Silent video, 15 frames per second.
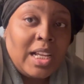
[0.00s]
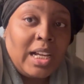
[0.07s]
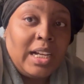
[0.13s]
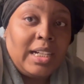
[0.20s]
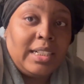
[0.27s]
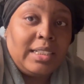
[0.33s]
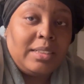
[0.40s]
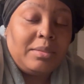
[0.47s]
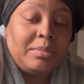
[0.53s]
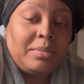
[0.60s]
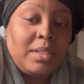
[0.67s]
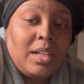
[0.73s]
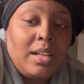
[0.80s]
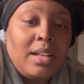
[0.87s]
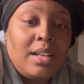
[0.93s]

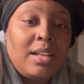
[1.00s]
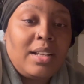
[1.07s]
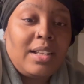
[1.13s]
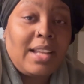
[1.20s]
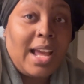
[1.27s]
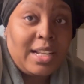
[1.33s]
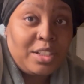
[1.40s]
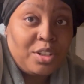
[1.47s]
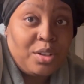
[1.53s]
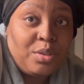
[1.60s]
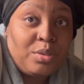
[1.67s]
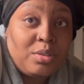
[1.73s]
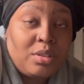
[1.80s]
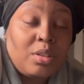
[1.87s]
nachos.